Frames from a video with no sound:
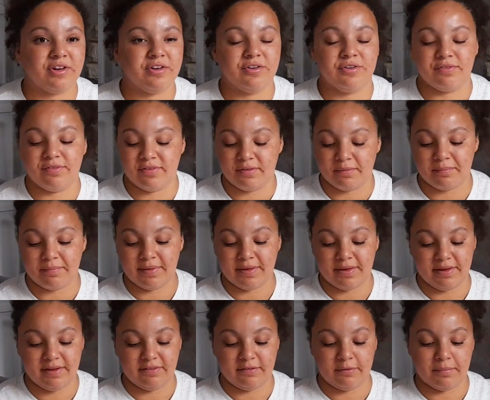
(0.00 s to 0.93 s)
simple
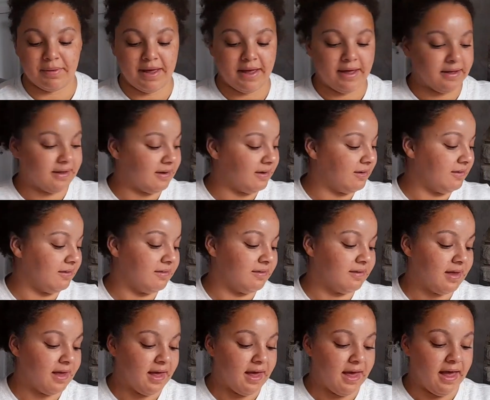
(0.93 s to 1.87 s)
easy
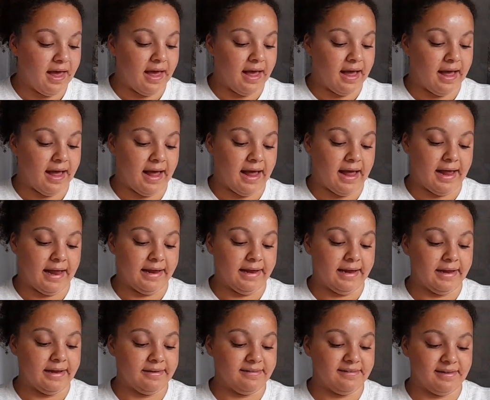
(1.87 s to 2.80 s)
patterns,
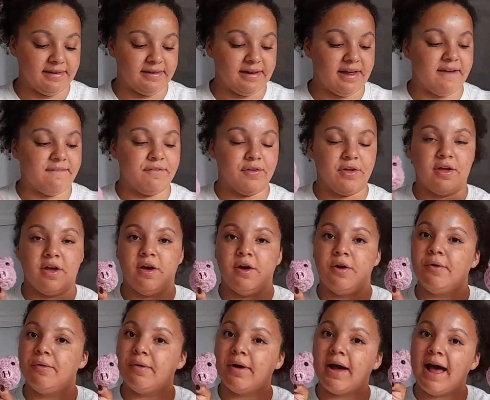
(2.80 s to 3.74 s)
I did have a
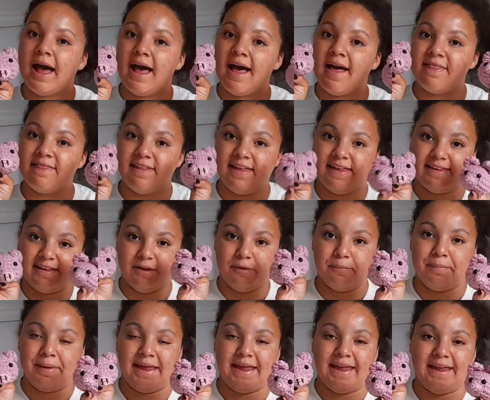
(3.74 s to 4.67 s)
go at these little
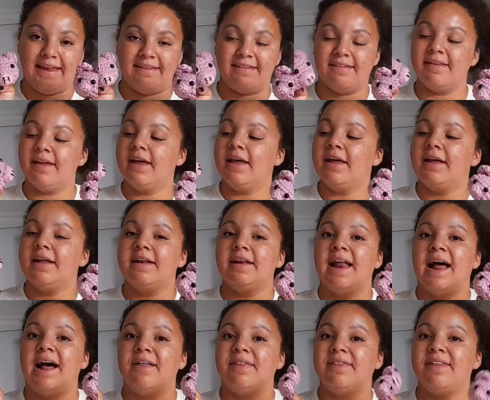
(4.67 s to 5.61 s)
piggies.
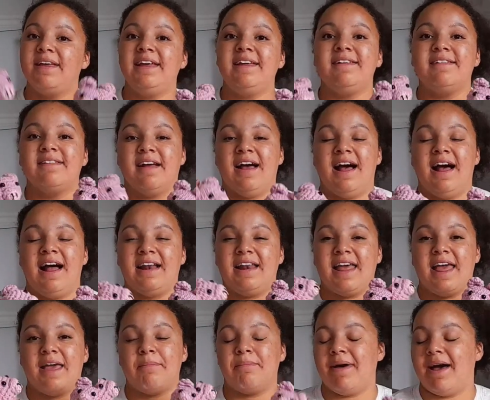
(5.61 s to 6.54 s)
Now these aren't
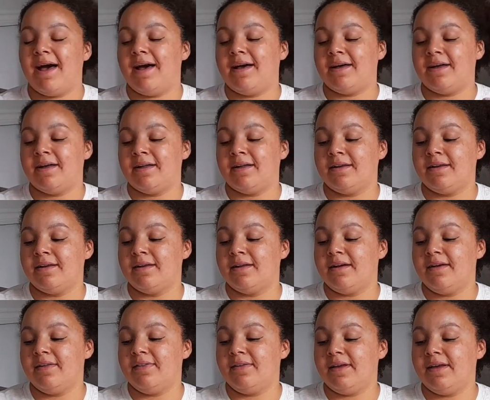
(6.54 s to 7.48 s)
a pattern,
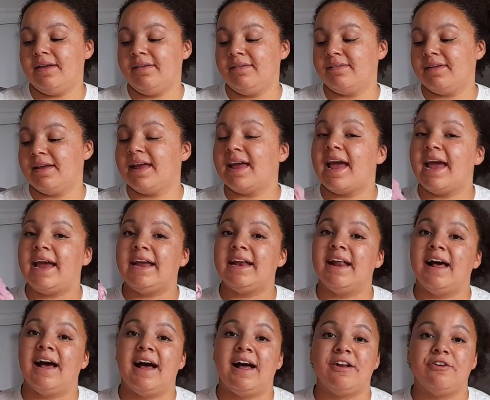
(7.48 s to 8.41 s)
these again
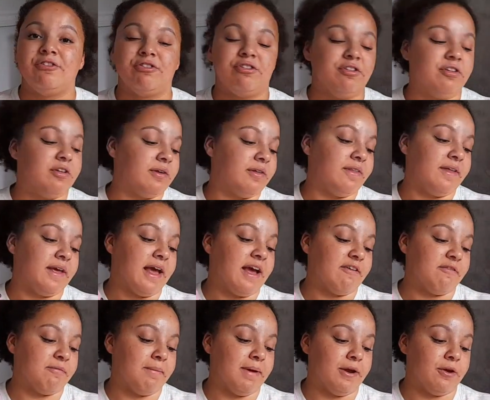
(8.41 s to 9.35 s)
are just something
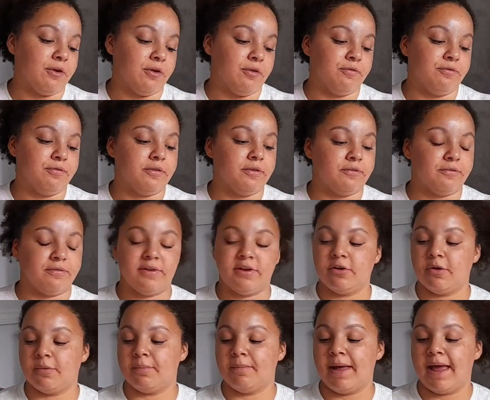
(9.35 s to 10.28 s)
I've made off the
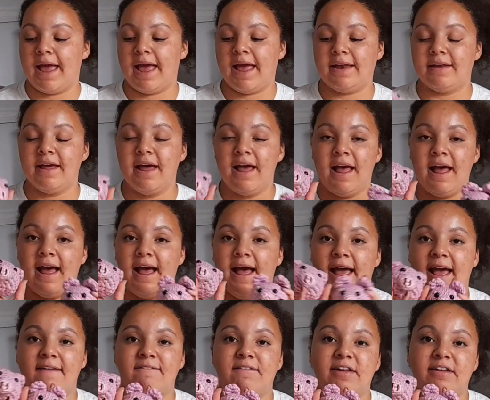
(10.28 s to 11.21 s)
top of my head. I
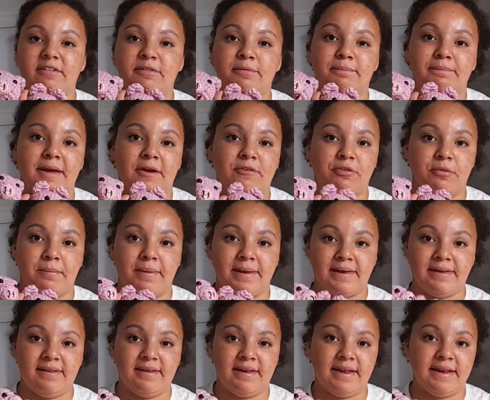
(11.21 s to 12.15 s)
have
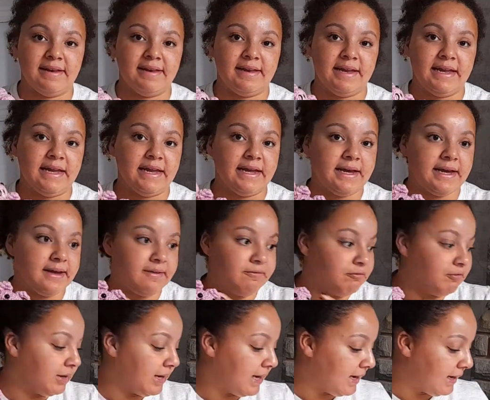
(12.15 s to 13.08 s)
experimented here,
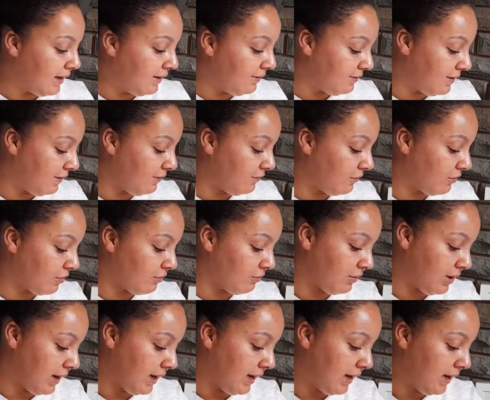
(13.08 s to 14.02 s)
really these
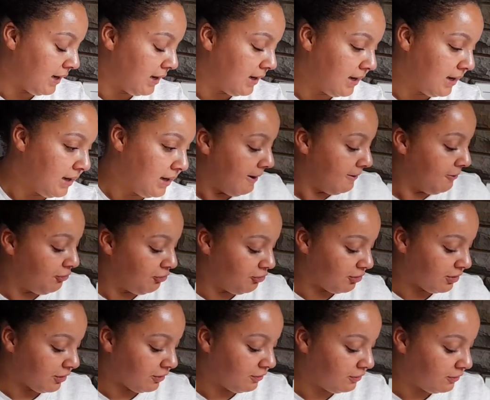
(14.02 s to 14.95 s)
three,
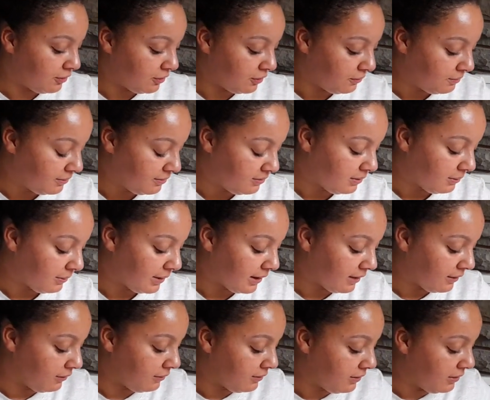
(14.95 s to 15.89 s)
just, oops, let me get
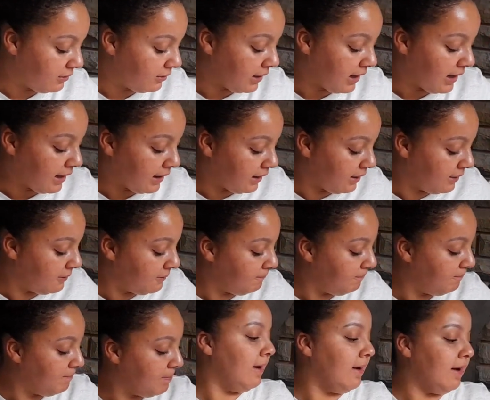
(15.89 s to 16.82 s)
this little guy,
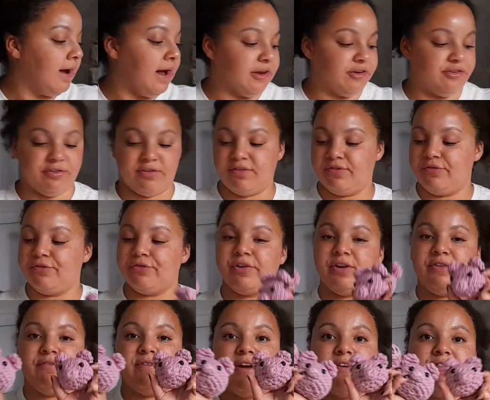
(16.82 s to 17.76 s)
are just
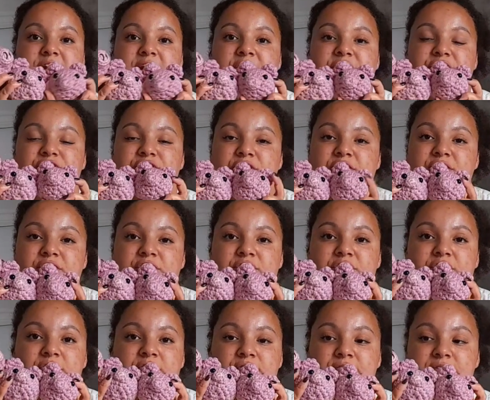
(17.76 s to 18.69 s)
three variations
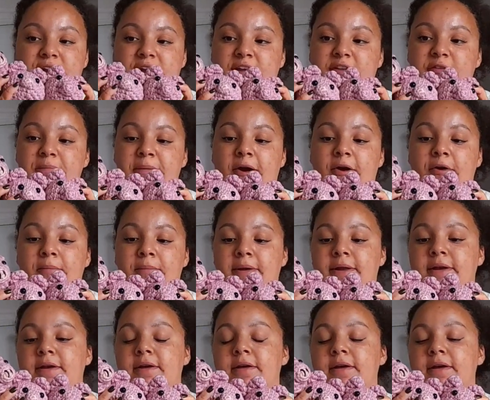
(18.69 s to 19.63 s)
of an
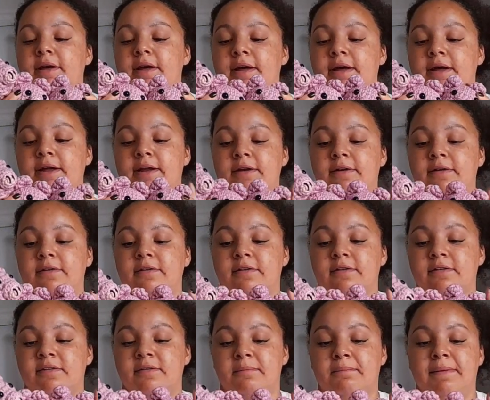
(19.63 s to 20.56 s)
experiment
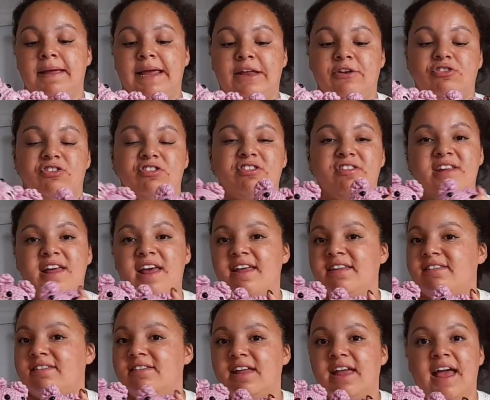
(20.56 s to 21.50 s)
and me just
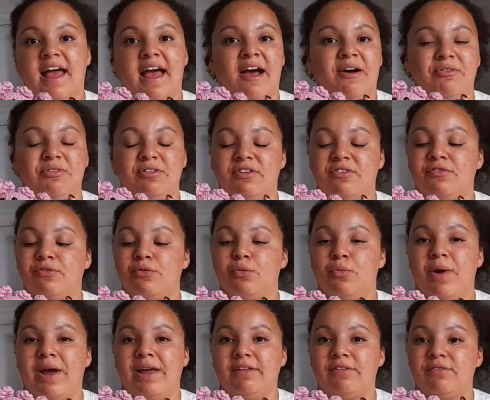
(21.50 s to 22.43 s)
testing out different
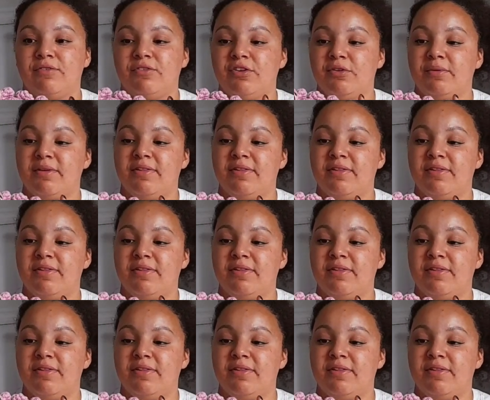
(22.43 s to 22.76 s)
ways of doing